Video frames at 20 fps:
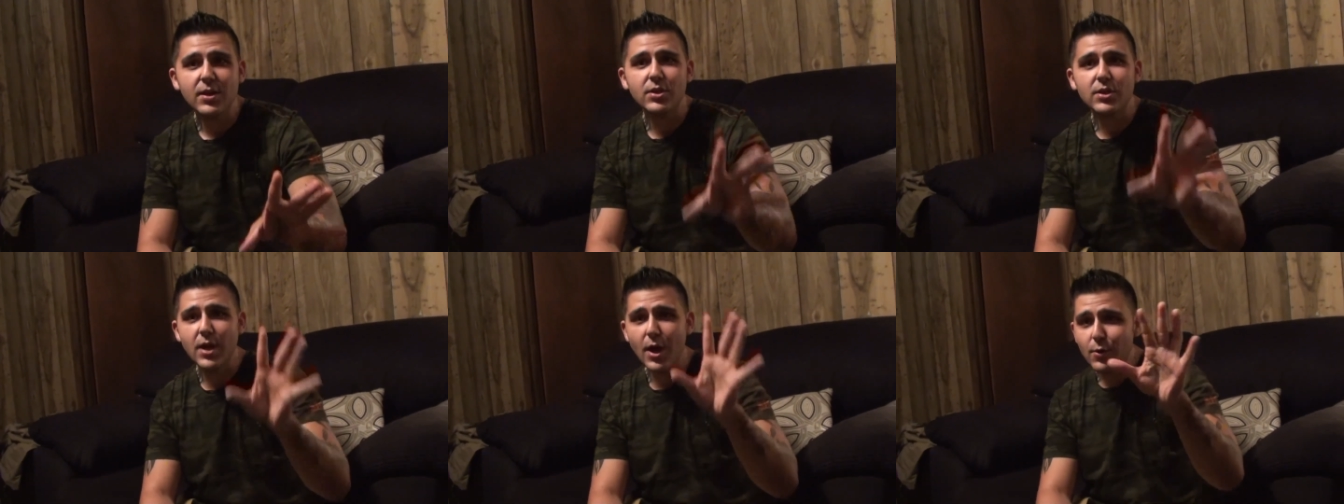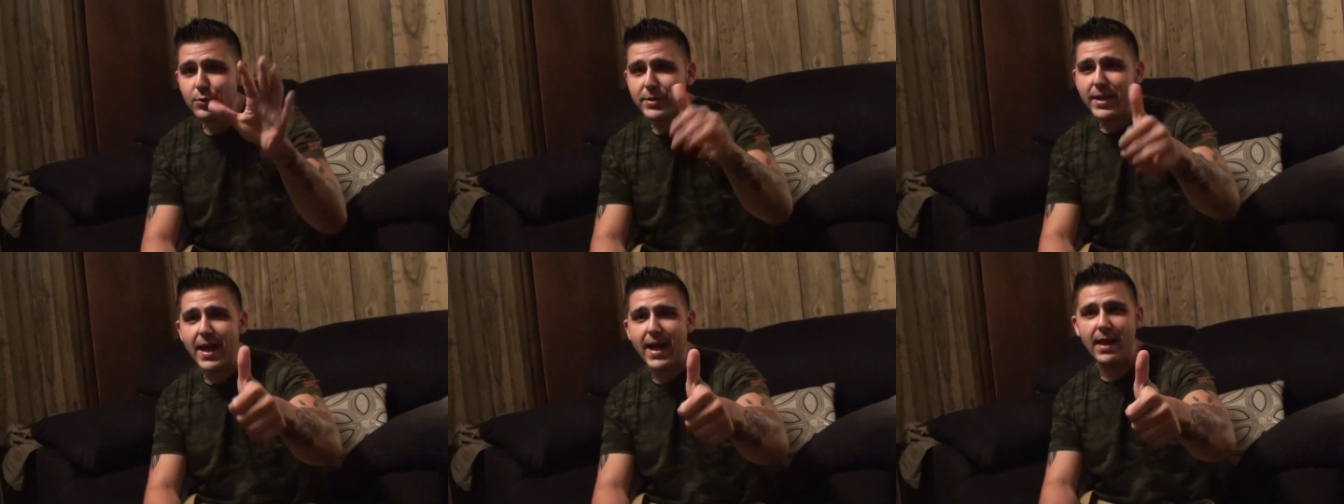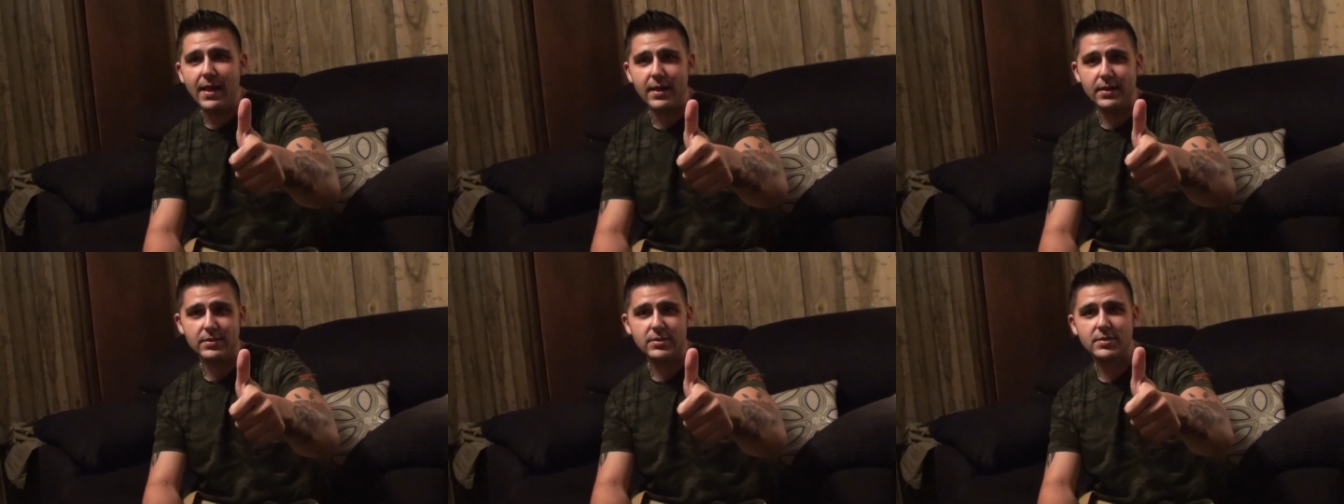Go
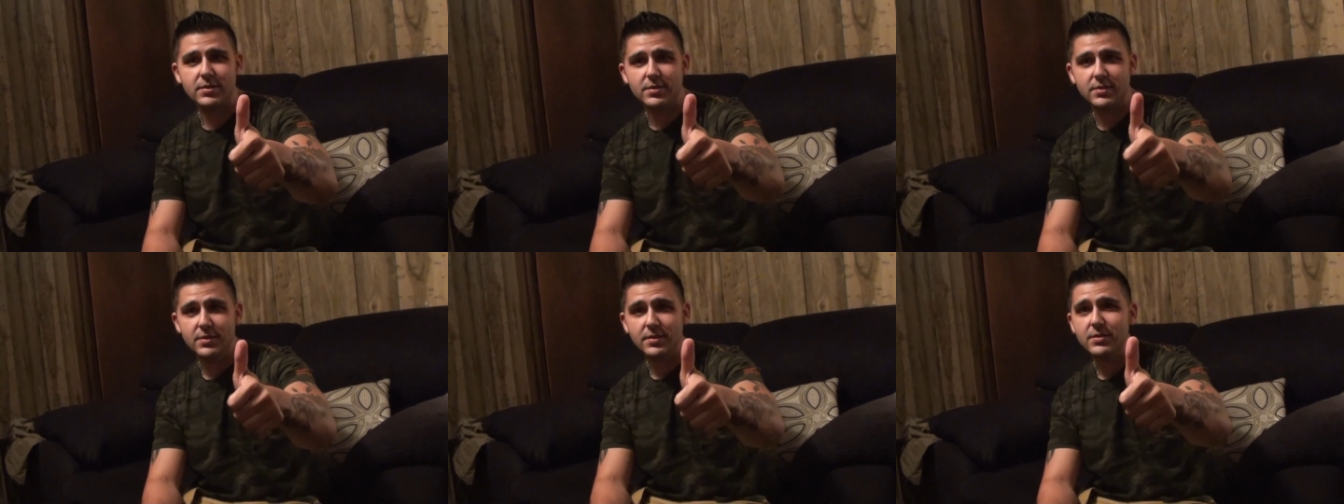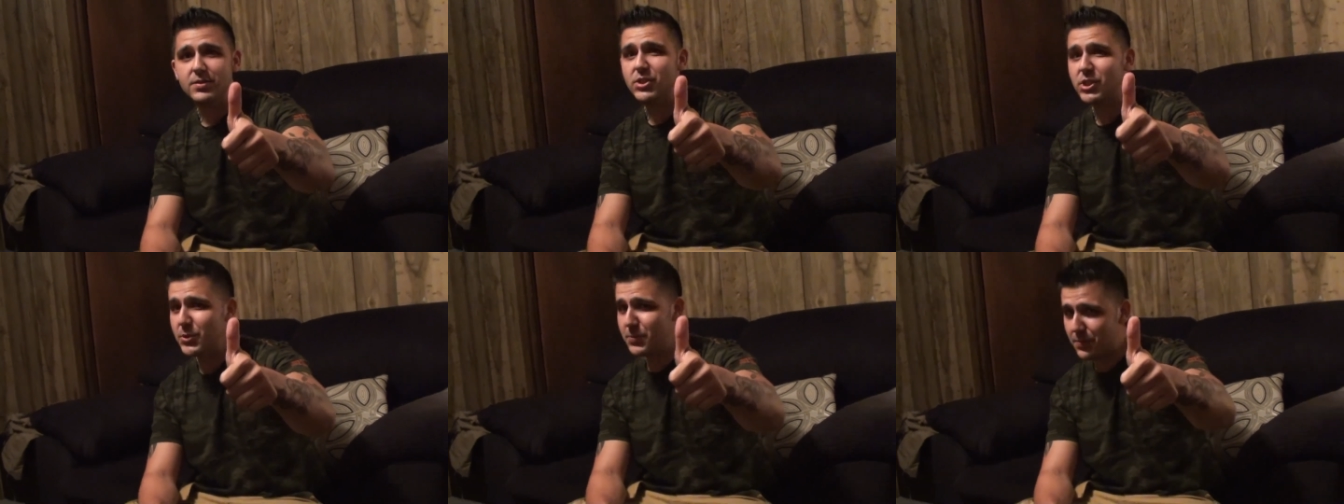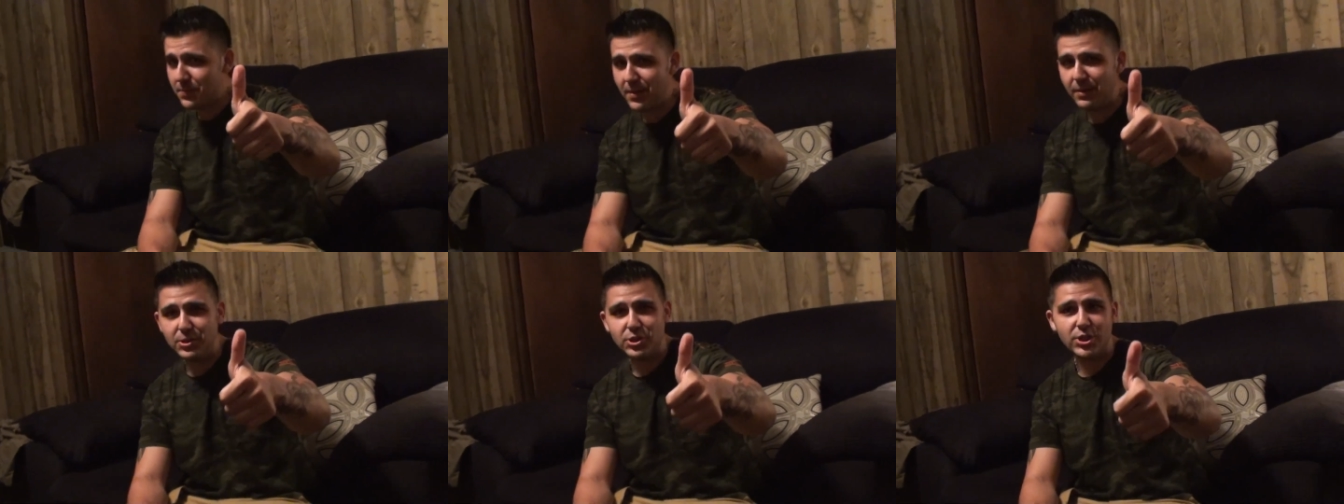Dallas.
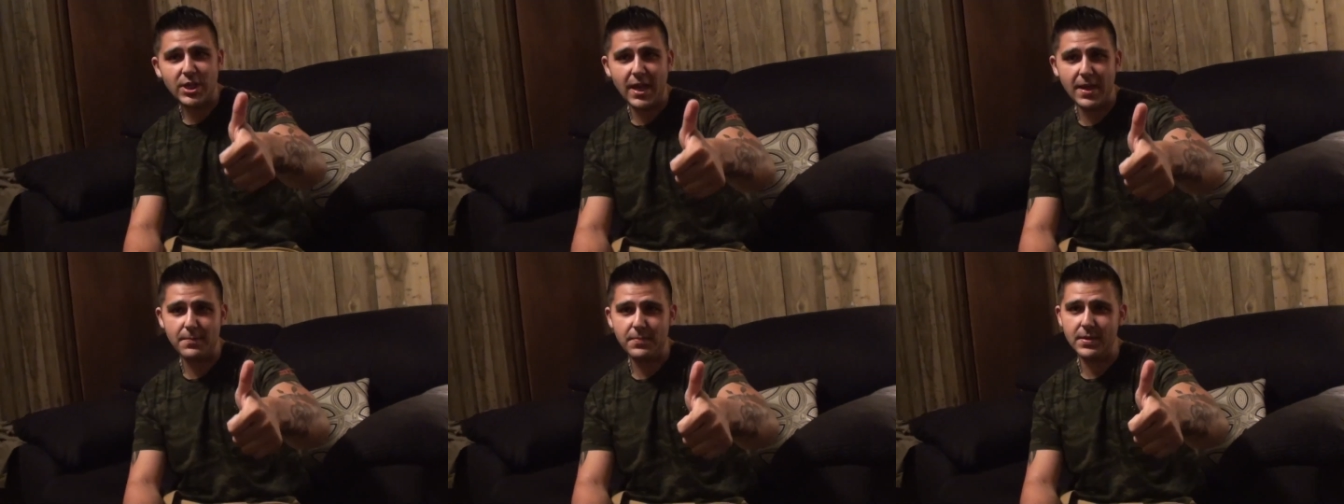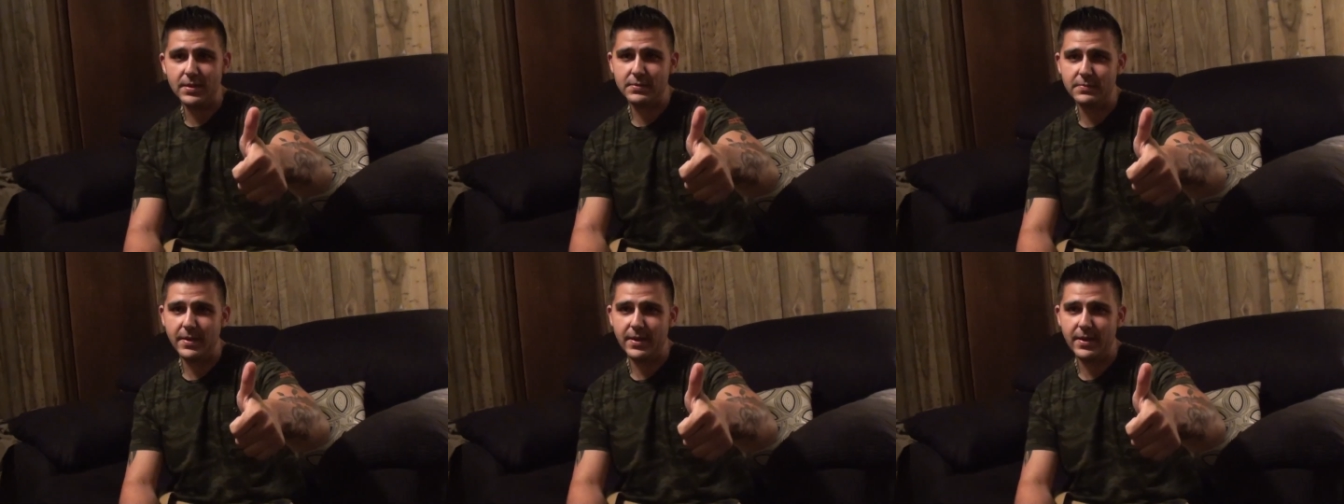Super Bowl champions,